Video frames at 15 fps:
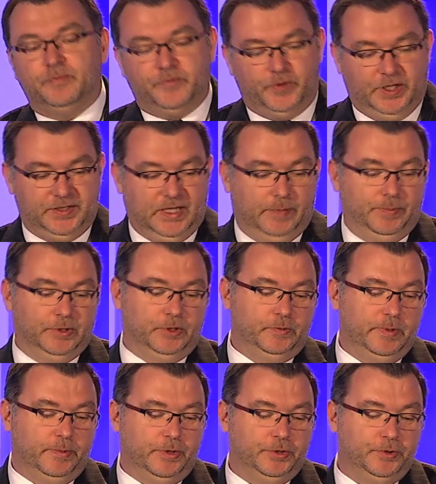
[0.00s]
For example, do
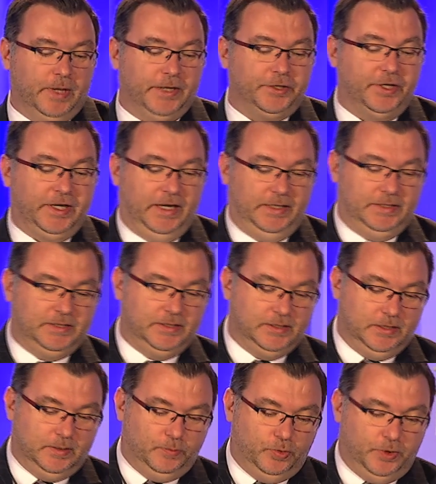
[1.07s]
we want to aggregate?
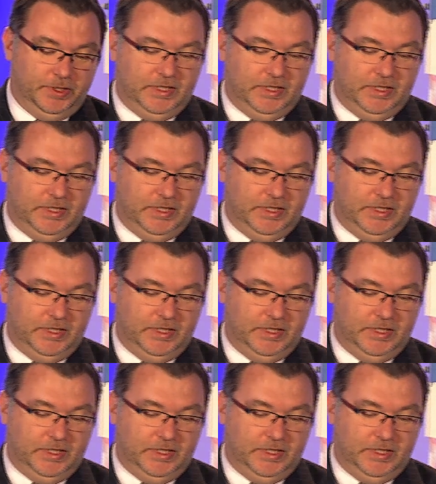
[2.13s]
More